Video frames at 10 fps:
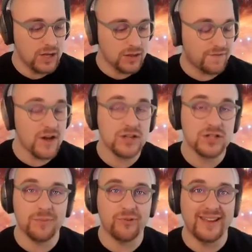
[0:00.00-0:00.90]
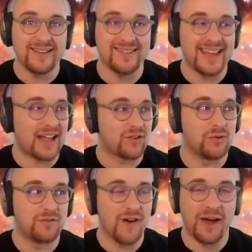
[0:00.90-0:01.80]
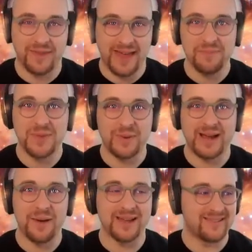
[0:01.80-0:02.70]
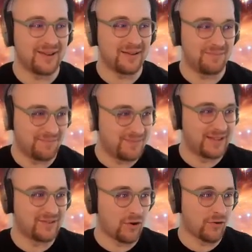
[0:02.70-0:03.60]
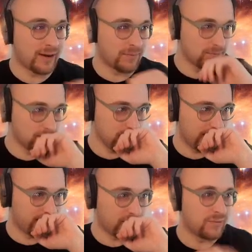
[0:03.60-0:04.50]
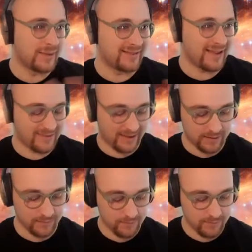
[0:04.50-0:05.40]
The first option is the actual file name that we're going to be storing, data in.